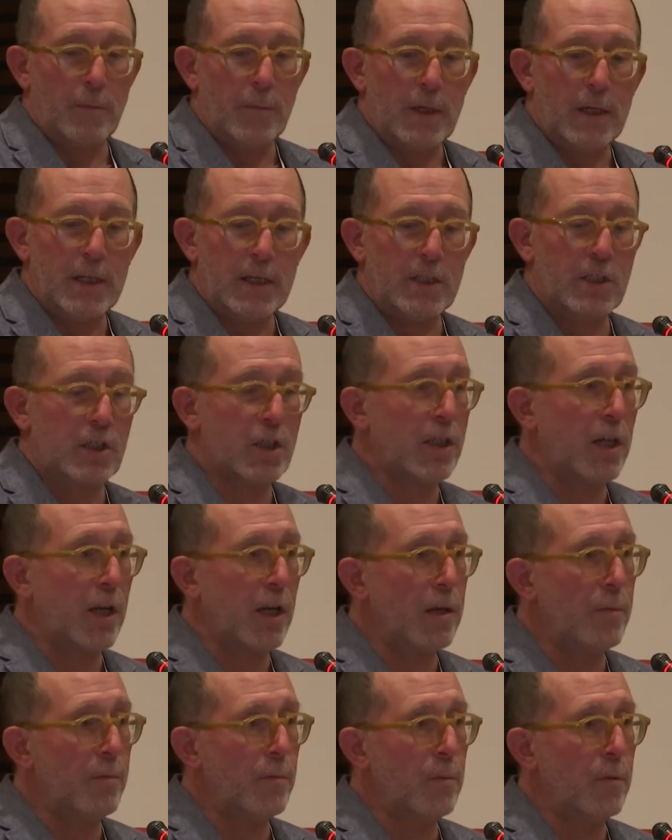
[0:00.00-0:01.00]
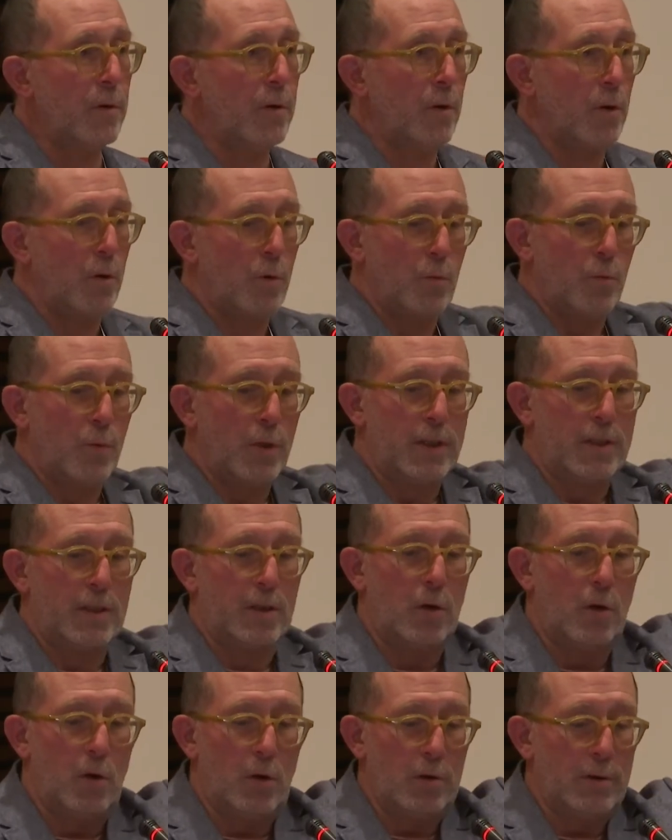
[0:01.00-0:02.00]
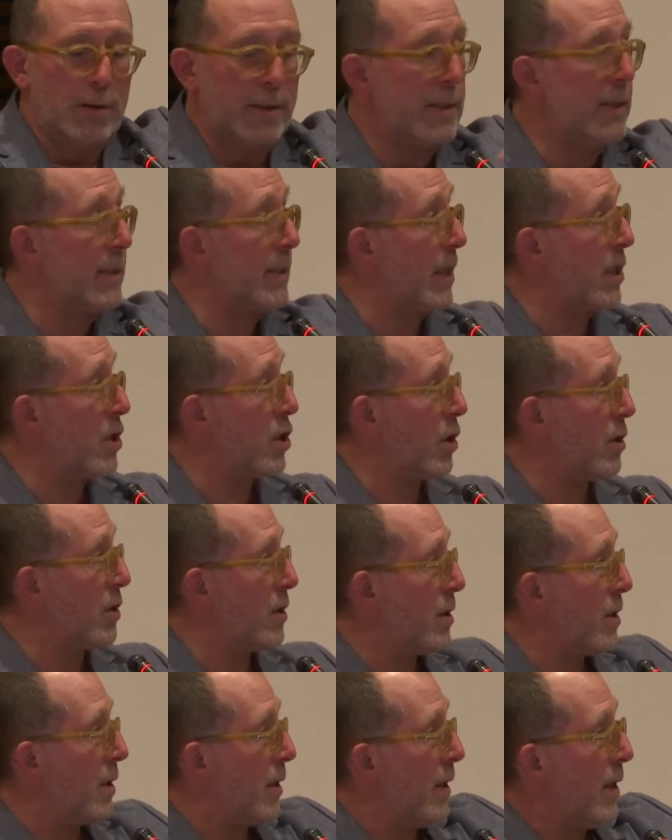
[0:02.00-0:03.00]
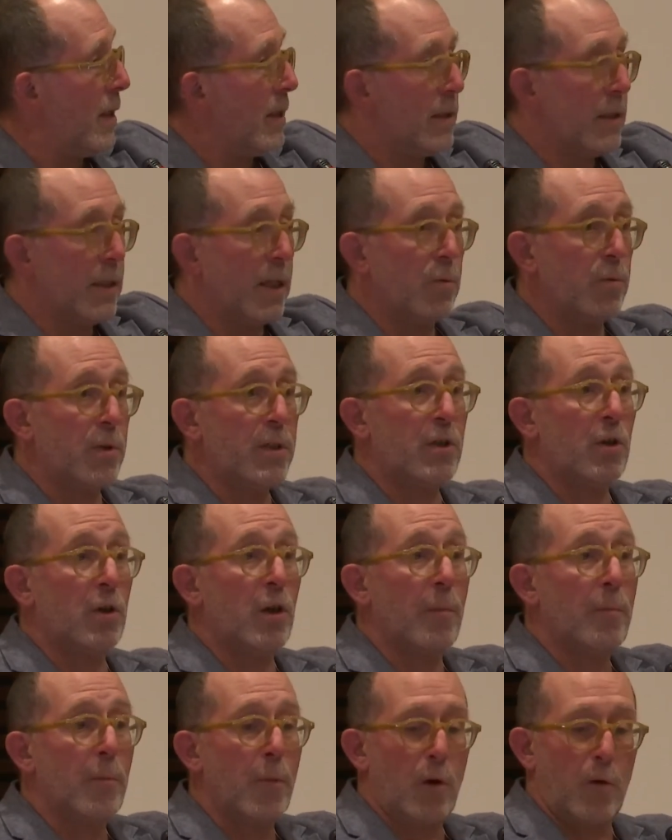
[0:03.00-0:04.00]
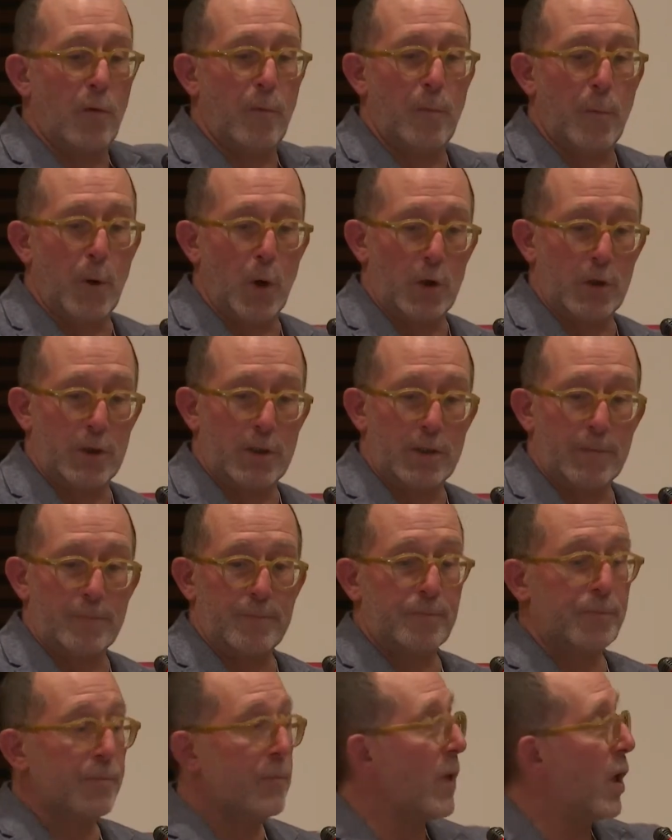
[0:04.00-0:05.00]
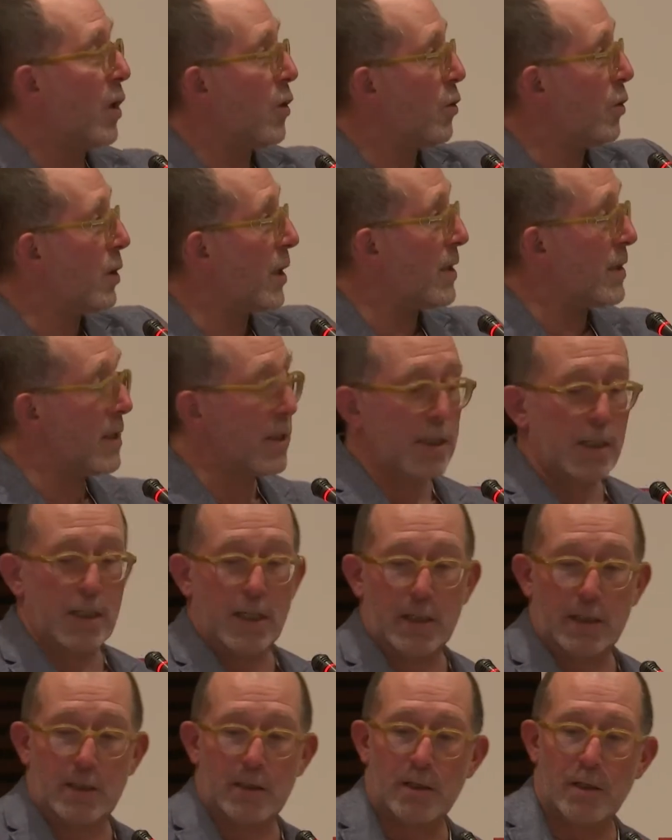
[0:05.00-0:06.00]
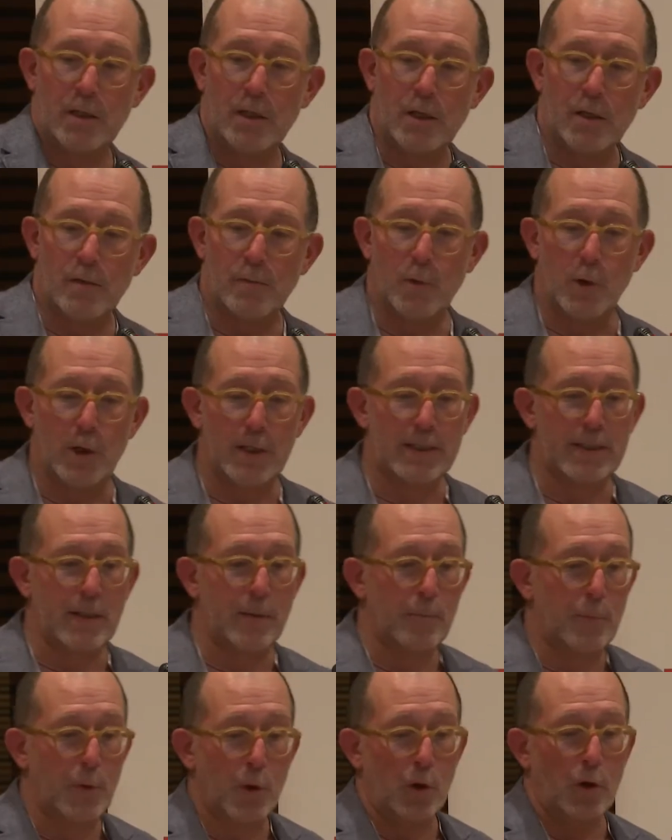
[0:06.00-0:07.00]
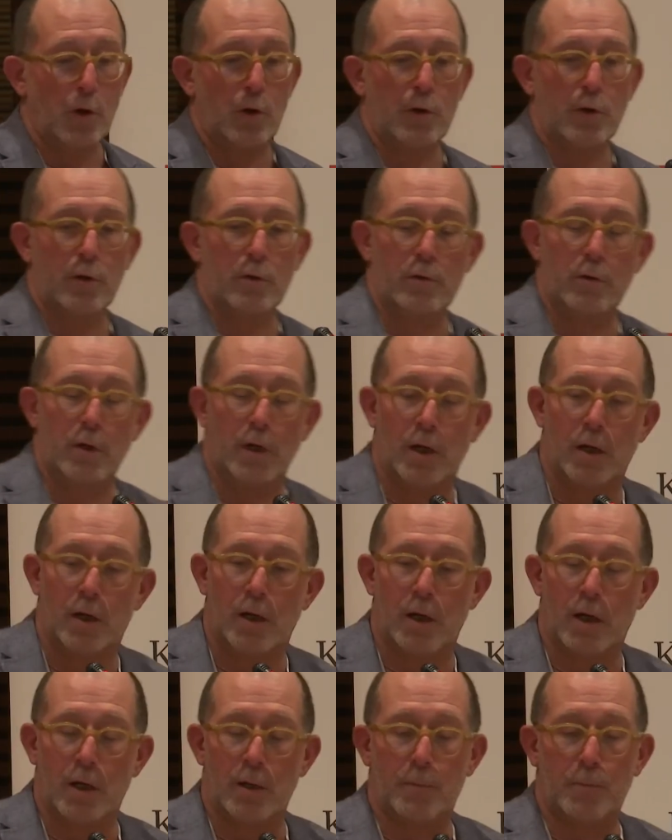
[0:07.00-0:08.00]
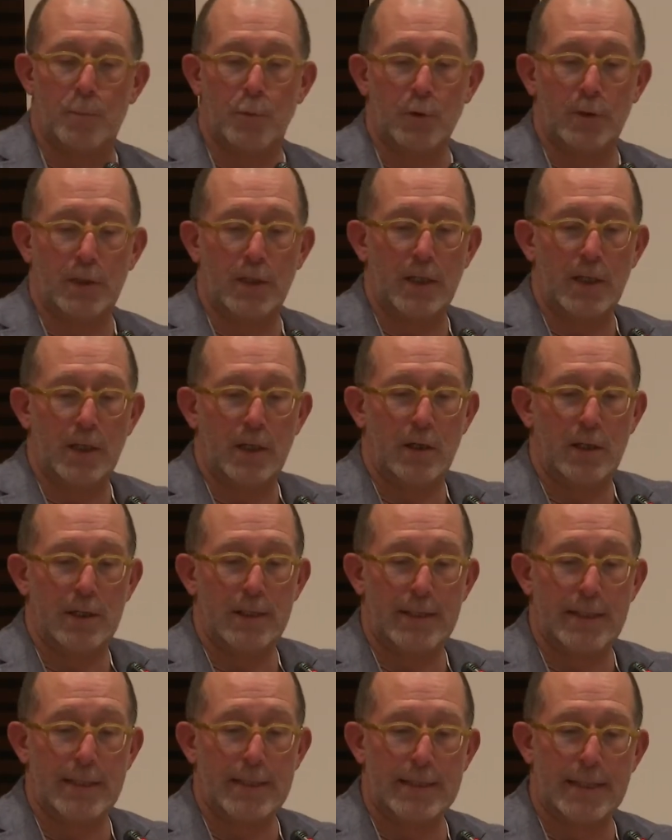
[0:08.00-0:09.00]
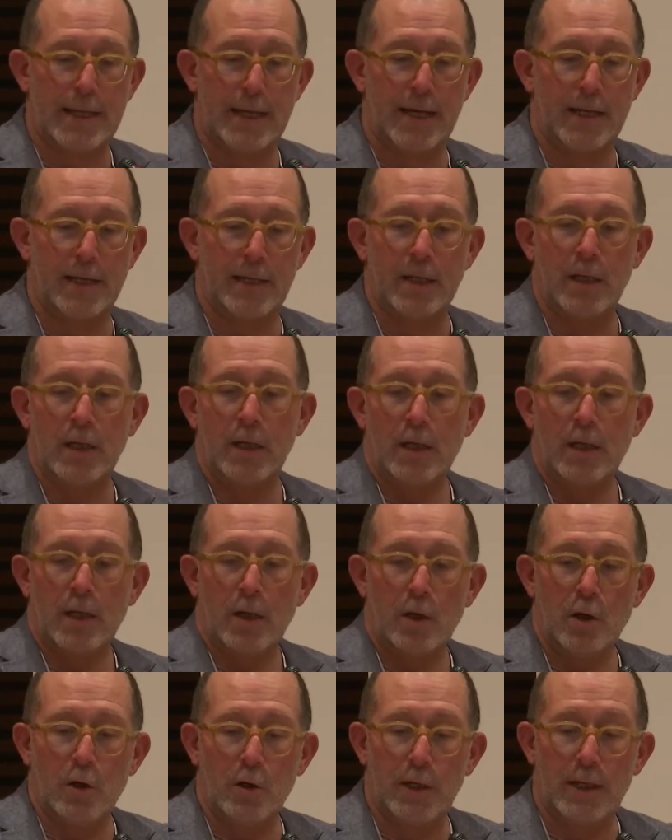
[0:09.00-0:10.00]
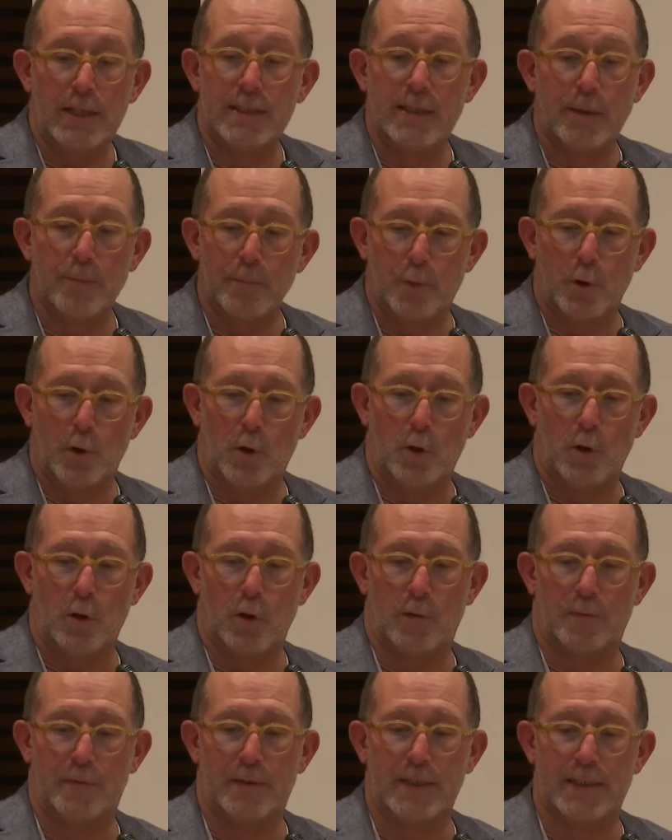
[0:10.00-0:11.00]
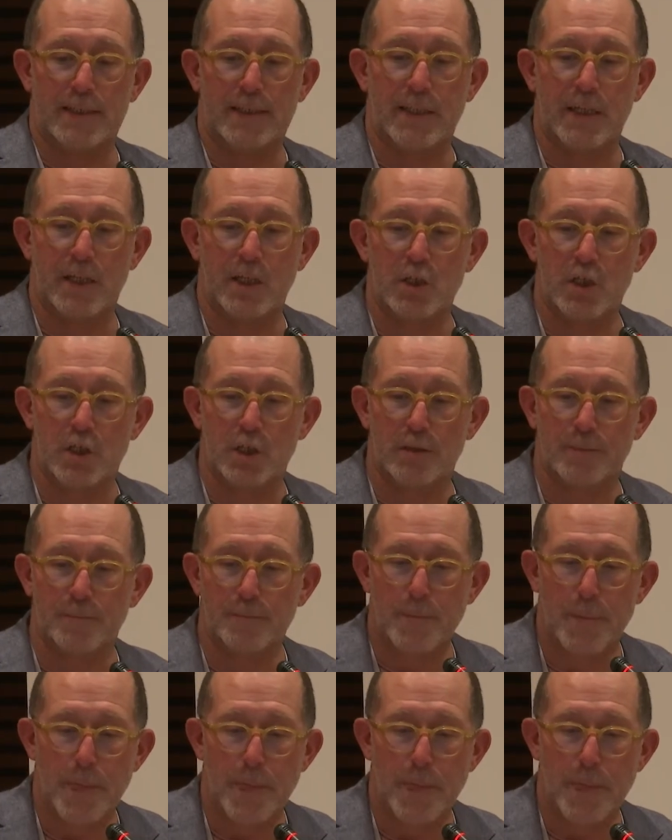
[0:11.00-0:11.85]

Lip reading: each time with all these sections, there is a number of points. You can see it, for example, I put here in this slide an example of destination.